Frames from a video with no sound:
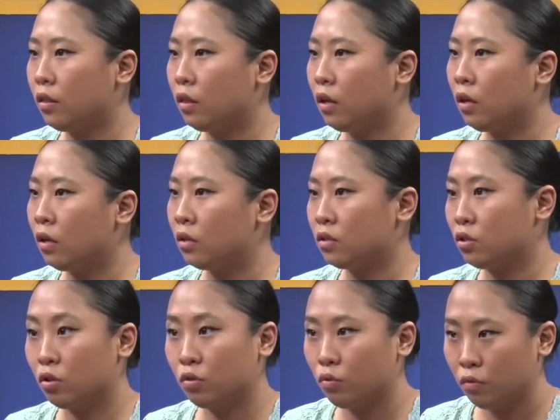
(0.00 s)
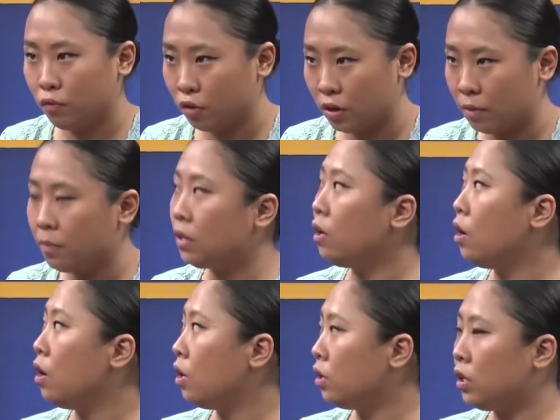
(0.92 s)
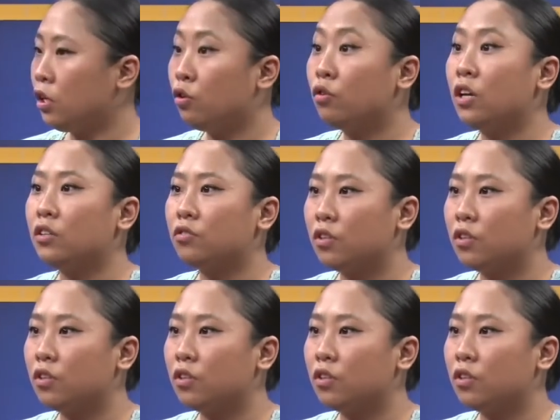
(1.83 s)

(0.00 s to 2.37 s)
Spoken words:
think it's not good for them. And tea to gastric